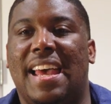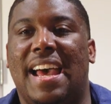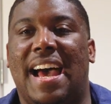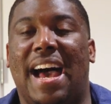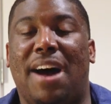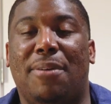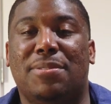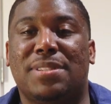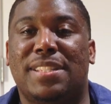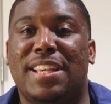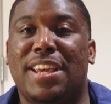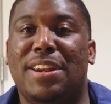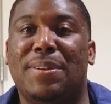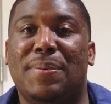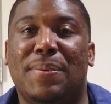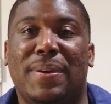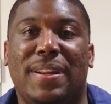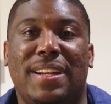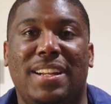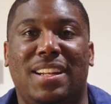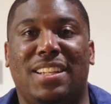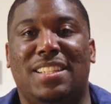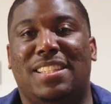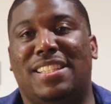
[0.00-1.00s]
I was getting
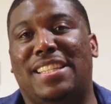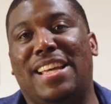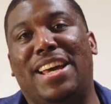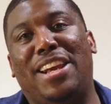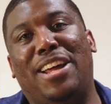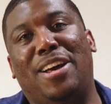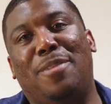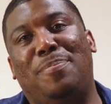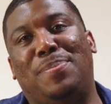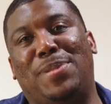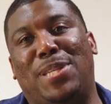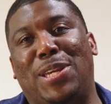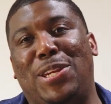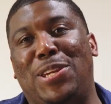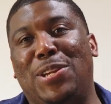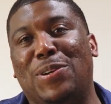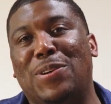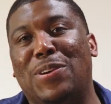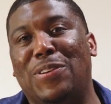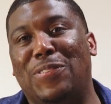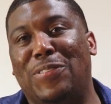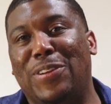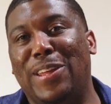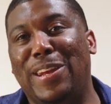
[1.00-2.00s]
ready to set up to
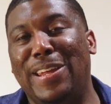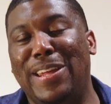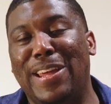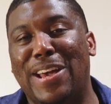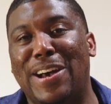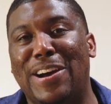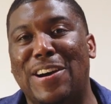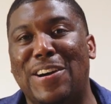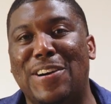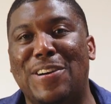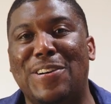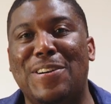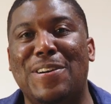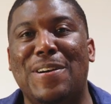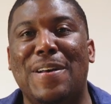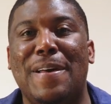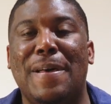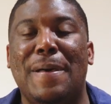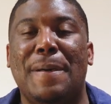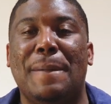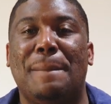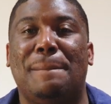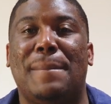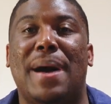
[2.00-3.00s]
do a video.
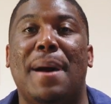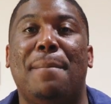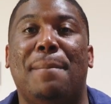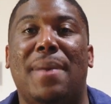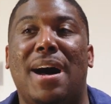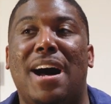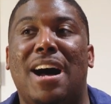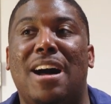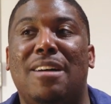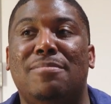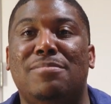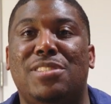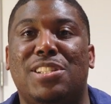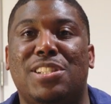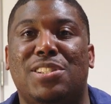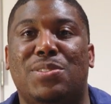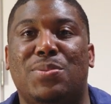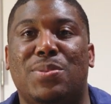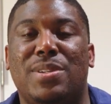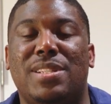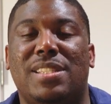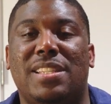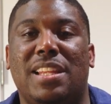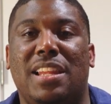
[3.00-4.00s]
My mom just
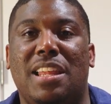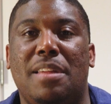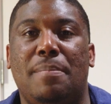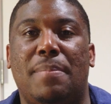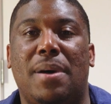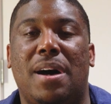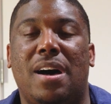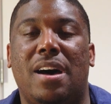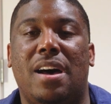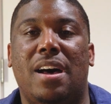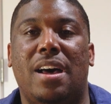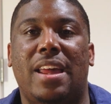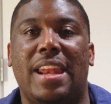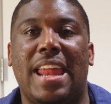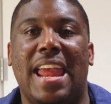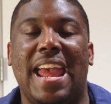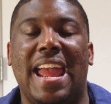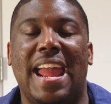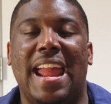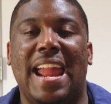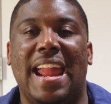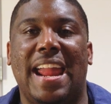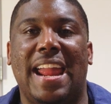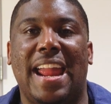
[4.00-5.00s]
recently bought
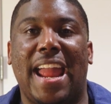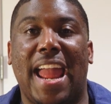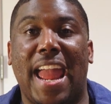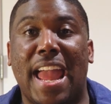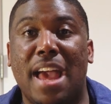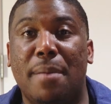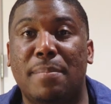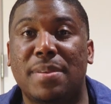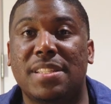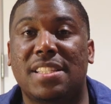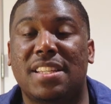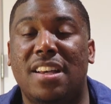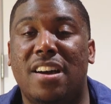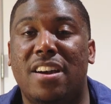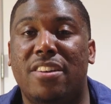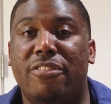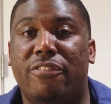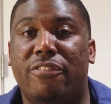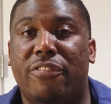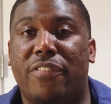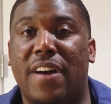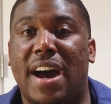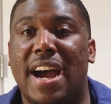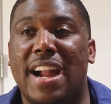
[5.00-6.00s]
a Amazon
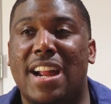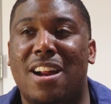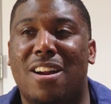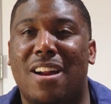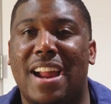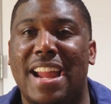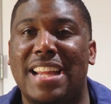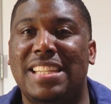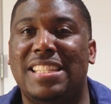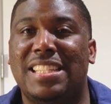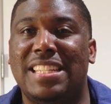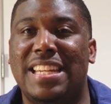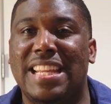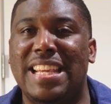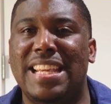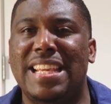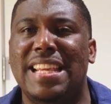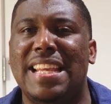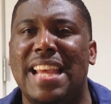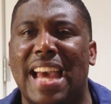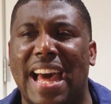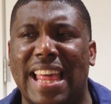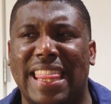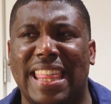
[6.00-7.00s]
Fire
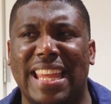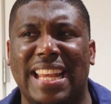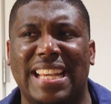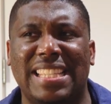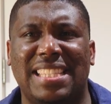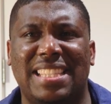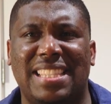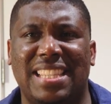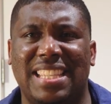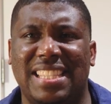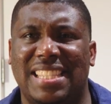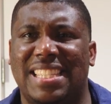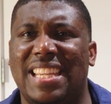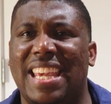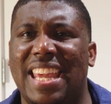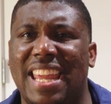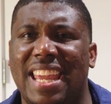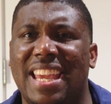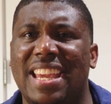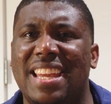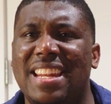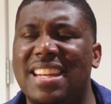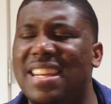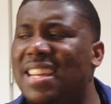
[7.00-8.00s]
HD. I think it's the
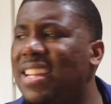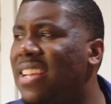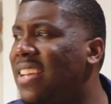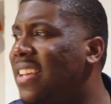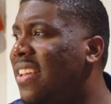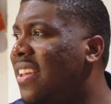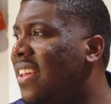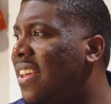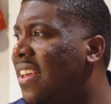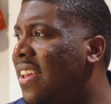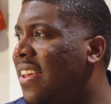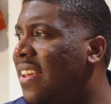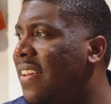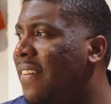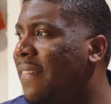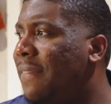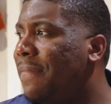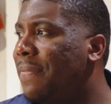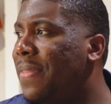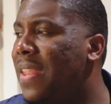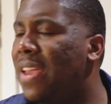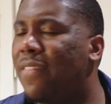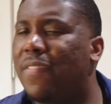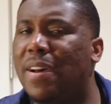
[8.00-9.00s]
10,
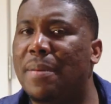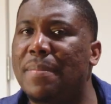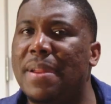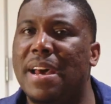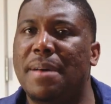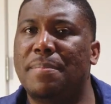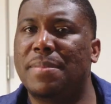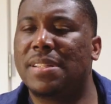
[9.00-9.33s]
if I'm not